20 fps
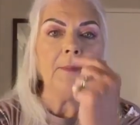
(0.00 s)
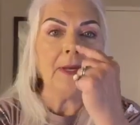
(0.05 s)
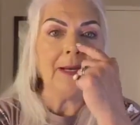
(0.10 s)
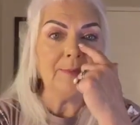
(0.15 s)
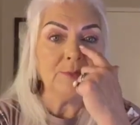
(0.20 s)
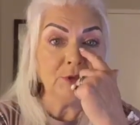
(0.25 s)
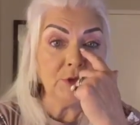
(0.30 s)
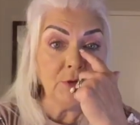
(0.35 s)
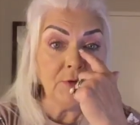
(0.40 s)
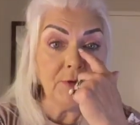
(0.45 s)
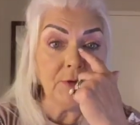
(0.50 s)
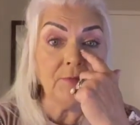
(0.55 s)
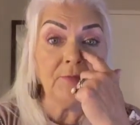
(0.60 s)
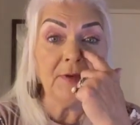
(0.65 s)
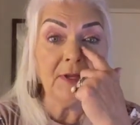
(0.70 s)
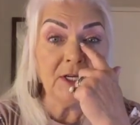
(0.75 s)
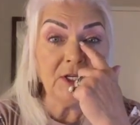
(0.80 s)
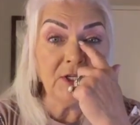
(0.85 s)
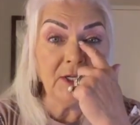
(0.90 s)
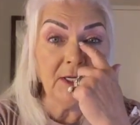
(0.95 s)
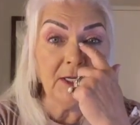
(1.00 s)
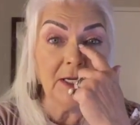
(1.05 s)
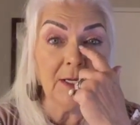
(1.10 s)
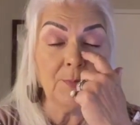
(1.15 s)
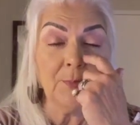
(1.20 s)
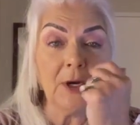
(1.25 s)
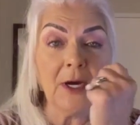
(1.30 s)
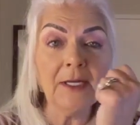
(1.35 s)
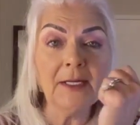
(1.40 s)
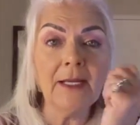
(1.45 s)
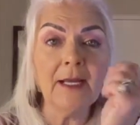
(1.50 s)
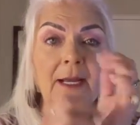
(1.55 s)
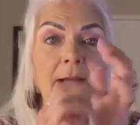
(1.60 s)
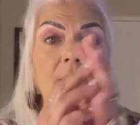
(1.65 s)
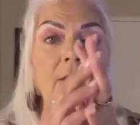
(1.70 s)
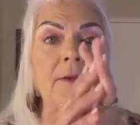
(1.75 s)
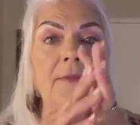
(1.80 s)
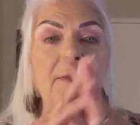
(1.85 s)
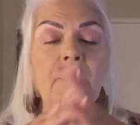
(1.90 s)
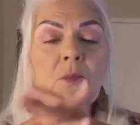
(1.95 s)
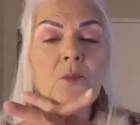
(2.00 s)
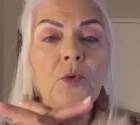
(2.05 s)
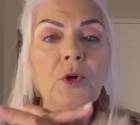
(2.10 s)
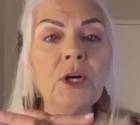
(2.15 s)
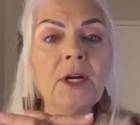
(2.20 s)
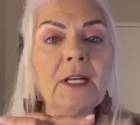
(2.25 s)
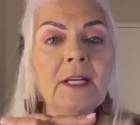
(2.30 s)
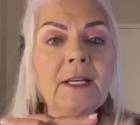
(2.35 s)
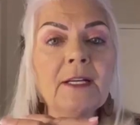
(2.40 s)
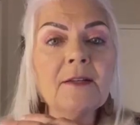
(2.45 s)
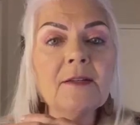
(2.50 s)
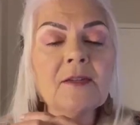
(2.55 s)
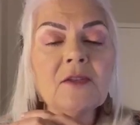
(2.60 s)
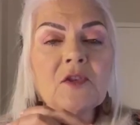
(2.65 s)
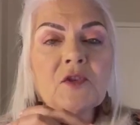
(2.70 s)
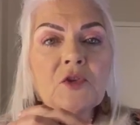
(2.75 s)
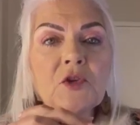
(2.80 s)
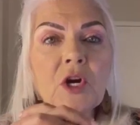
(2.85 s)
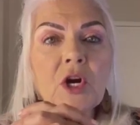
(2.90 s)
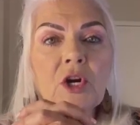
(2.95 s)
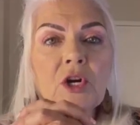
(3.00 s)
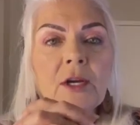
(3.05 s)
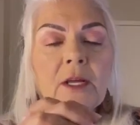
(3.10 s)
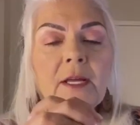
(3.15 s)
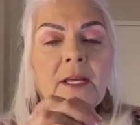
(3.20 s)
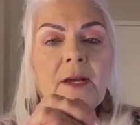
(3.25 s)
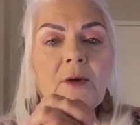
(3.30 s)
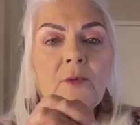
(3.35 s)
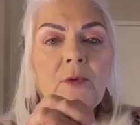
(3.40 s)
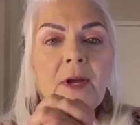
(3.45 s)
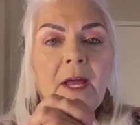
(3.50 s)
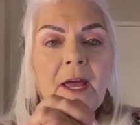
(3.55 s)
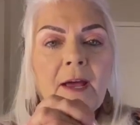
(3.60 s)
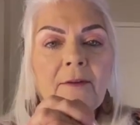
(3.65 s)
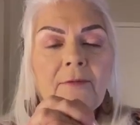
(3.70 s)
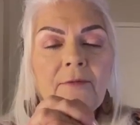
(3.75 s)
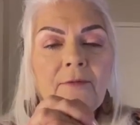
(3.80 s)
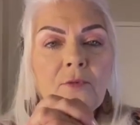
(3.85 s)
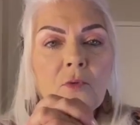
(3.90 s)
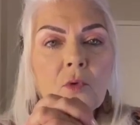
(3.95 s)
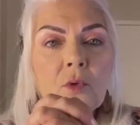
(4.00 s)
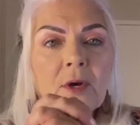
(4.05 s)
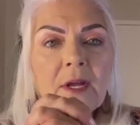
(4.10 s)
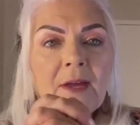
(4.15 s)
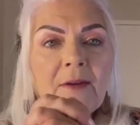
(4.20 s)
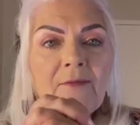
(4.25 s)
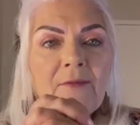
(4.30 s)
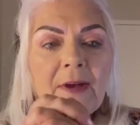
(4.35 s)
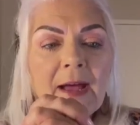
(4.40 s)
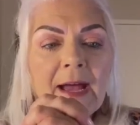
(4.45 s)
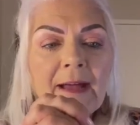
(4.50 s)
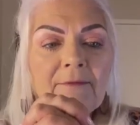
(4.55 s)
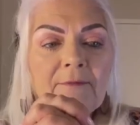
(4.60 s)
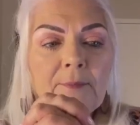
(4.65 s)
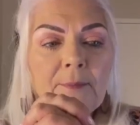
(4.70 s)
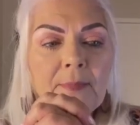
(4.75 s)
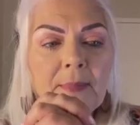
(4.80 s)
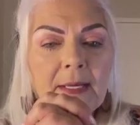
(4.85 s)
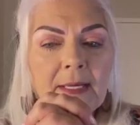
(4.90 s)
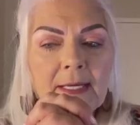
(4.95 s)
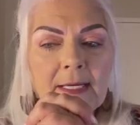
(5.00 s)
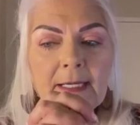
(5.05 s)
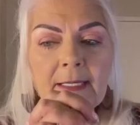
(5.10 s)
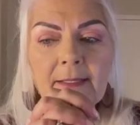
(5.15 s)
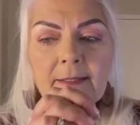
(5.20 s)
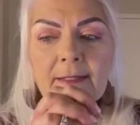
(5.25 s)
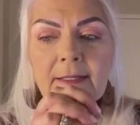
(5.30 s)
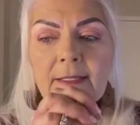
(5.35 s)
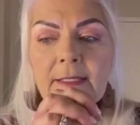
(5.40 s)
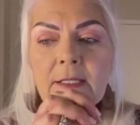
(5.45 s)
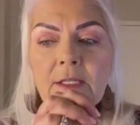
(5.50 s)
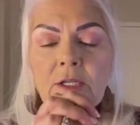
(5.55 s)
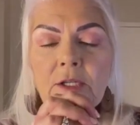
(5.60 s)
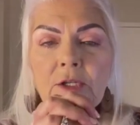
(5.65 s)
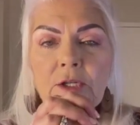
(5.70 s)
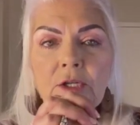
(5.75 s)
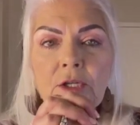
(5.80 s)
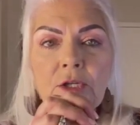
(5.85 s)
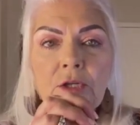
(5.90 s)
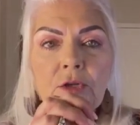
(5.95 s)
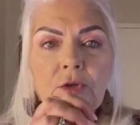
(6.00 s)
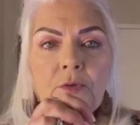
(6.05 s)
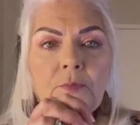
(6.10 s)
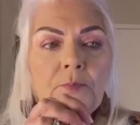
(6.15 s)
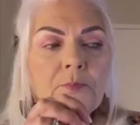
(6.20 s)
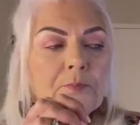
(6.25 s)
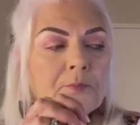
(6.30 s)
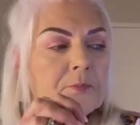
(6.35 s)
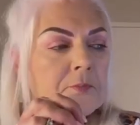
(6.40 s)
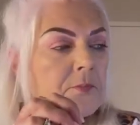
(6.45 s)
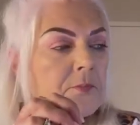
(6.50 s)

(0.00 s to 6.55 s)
But I'm sure they're finishing up right now, and then we're going to get started, and we have 45 minutes to do